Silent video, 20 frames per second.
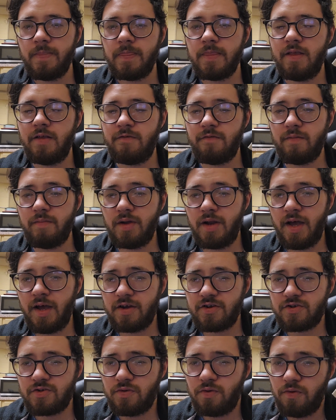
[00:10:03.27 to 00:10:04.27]
it's from an
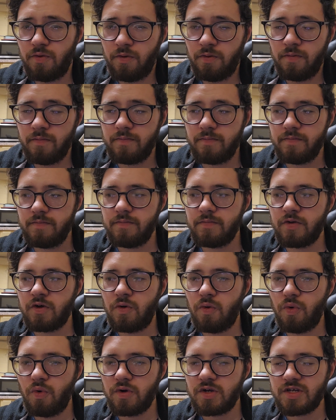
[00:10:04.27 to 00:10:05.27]
actual
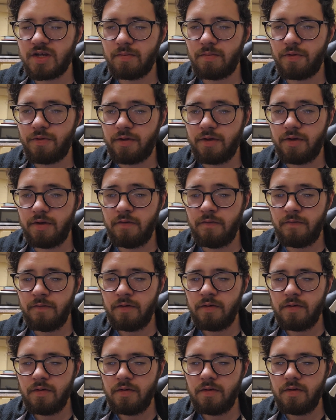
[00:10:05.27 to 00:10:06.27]
course, I believe.
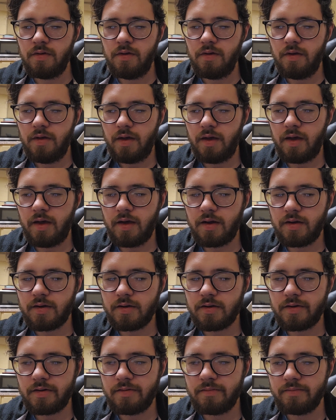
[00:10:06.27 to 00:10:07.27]

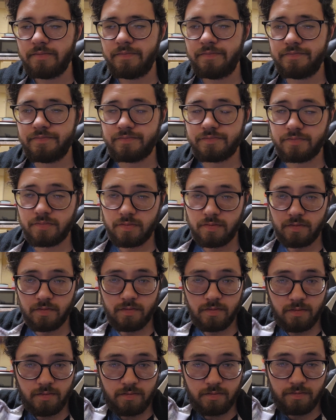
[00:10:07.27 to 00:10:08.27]
And
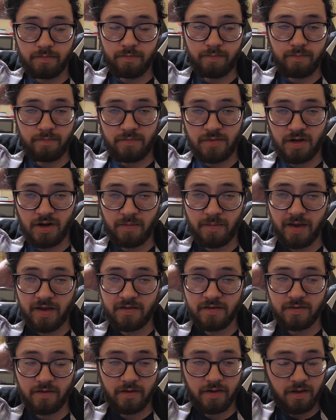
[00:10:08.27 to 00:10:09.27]

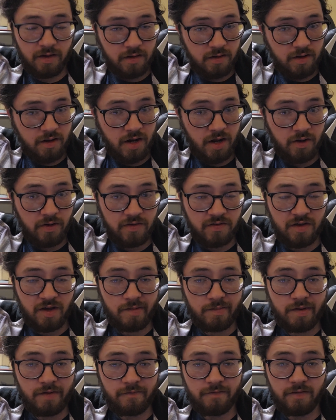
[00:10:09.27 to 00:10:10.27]
basically, it's
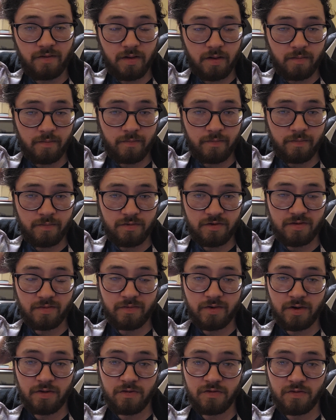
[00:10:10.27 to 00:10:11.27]
coming from
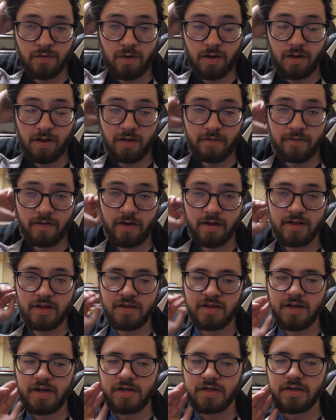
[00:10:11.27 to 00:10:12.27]
someone who's qualified to
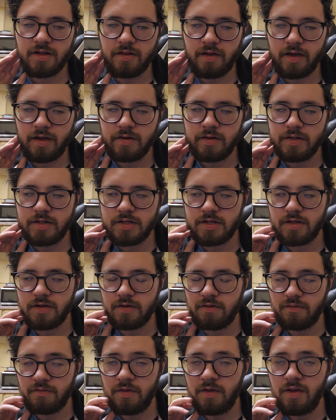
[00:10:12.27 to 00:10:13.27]
teach the language,
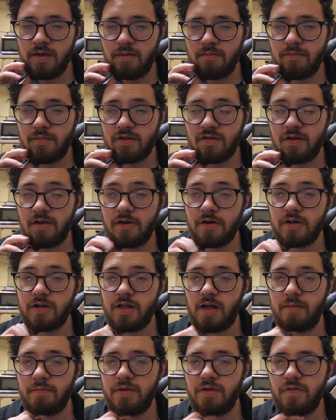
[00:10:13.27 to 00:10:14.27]
the
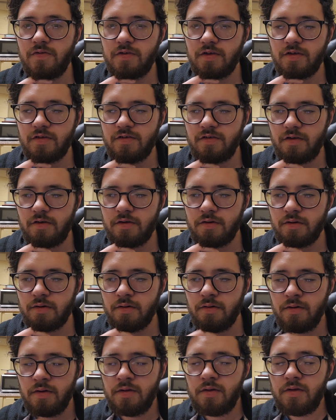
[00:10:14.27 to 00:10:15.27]
material I'm using. So,